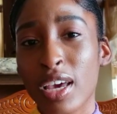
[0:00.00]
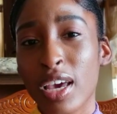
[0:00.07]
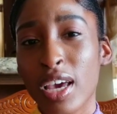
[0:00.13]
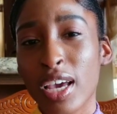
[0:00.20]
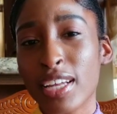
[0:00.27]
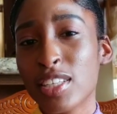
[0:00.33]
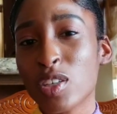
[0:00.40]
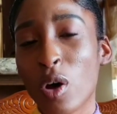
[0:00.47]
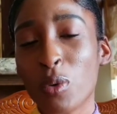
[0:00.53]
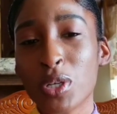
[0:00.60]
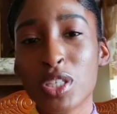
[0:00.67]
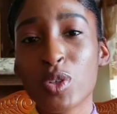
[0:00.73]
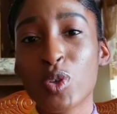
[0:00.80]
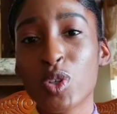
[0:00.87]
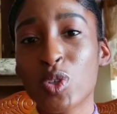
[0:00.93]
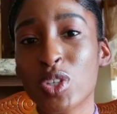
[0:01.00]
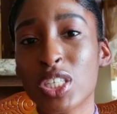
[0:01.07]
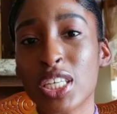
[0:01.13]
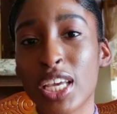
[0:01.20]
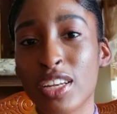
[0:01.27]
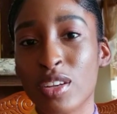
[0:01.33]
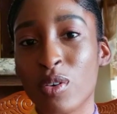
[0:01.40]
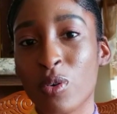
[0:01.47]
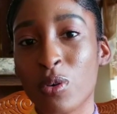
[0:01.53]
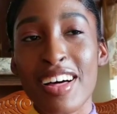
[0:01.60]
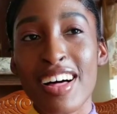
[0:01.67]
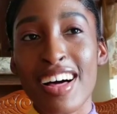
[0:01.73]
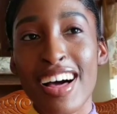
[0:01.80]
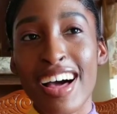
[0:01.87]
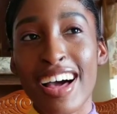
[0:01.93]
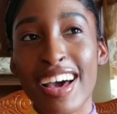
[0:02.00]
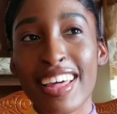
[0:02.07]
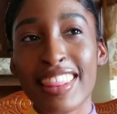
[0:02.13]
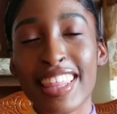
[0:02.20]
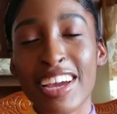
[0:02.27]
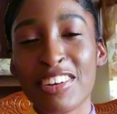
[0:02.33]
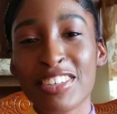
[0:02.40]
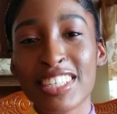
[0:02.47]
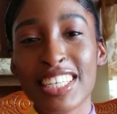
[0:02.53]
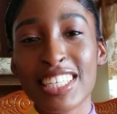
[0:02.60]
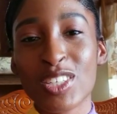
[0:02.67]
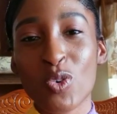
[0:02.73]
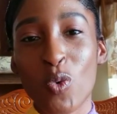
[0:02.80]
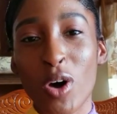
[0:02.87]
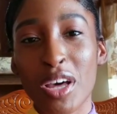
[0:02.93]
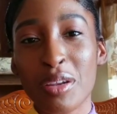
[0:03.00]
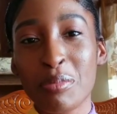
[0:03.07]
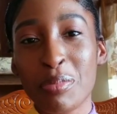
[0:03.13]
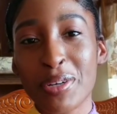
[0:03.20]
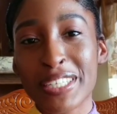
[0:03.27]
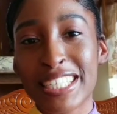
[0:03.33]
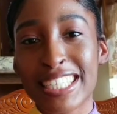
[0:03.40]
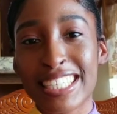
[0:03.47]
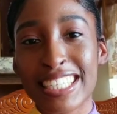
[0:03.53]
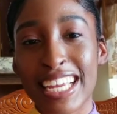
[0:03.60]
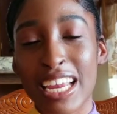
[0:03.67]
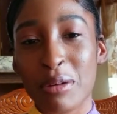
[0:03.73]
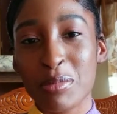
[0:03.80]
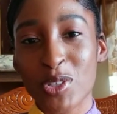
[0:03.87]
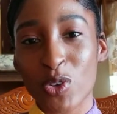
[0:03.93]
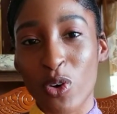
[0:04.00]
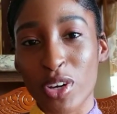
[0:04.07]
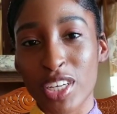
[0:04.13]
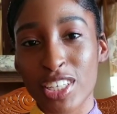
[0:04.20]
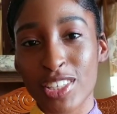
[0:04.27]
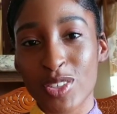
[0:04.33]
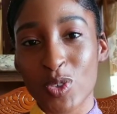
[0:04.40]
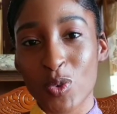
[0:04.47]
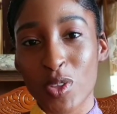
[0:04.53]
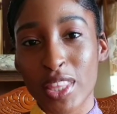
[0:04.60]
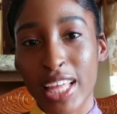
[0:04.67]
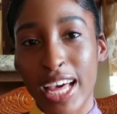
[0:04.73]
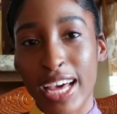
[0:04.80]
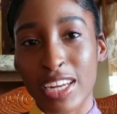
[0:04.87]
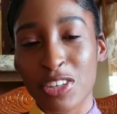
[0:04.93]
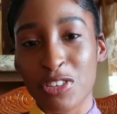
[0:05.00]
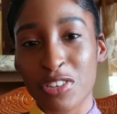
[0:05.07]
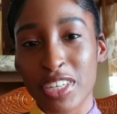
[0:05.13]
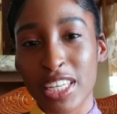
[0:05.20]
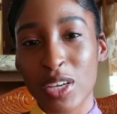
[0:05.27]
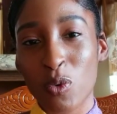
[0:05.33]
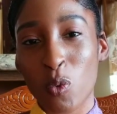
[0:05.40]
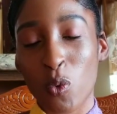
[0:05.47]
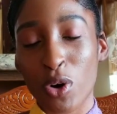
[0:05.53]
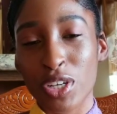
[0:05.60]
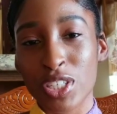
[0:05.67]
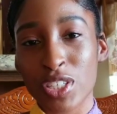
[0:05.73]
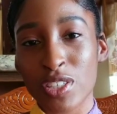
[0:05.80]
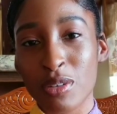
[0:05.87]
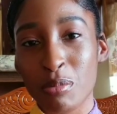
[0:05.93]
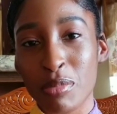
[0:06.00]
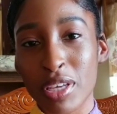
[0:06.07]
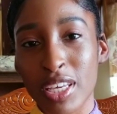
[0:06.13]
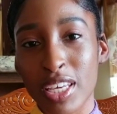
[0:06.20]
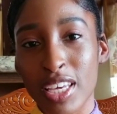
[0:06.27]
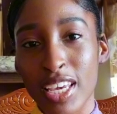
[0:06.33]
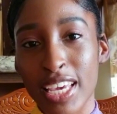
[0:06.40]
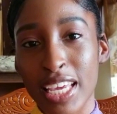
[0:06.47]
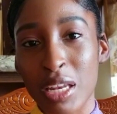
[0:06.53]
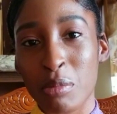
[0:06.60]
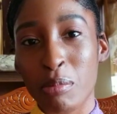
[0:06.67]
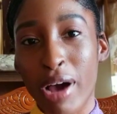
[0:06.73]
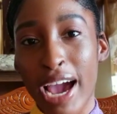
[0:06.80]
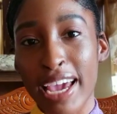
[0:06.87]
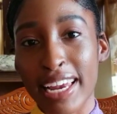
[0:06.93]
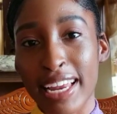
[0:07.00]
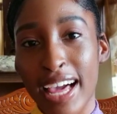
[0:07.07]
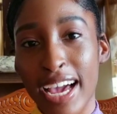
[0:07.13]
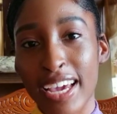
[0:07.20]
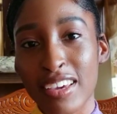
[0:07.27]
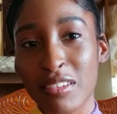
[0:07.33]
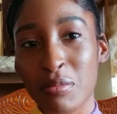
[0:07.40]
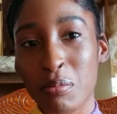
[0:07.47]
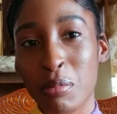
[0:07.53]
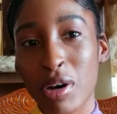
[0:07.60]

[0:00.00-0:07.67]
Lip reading: it's always good to say no. There is this one person that I'm talking to that really wants to be in my life,